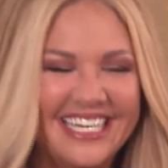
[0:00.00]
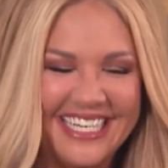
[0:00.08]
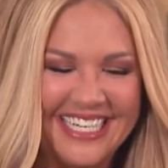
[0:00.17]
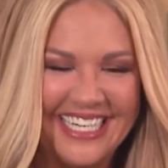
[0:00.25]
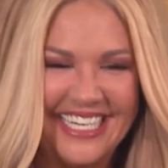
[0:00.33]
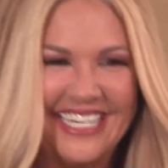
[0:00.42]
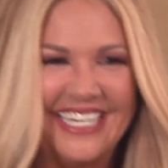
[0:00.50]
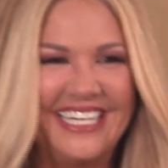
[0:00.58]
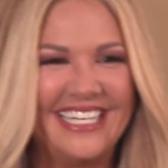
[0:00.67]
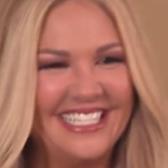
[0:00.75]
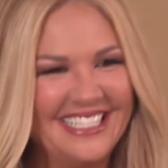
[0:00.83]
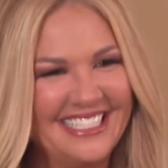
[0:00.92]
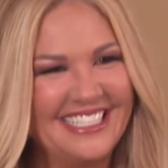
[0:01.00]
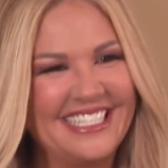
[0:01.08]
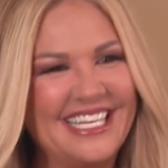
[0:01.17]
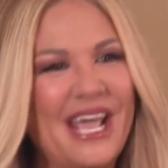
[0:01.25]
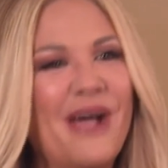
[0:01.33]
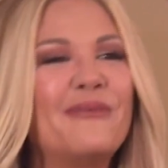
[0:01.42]

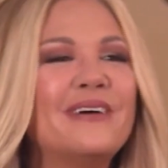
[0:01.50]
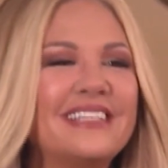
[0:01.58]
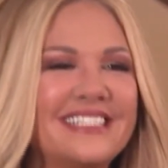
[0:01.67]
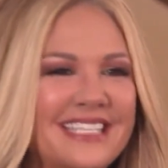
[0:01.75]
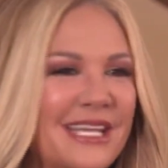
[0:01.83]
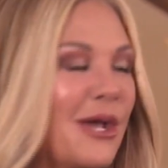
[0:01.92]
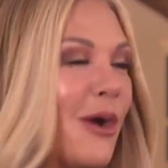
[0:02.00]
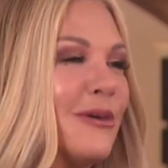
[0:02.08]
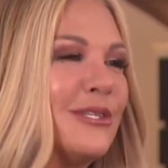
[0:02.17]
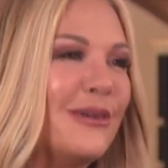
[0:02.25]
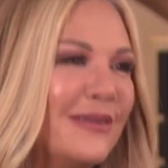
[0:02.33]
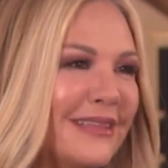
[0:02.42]
well, at least he can coach you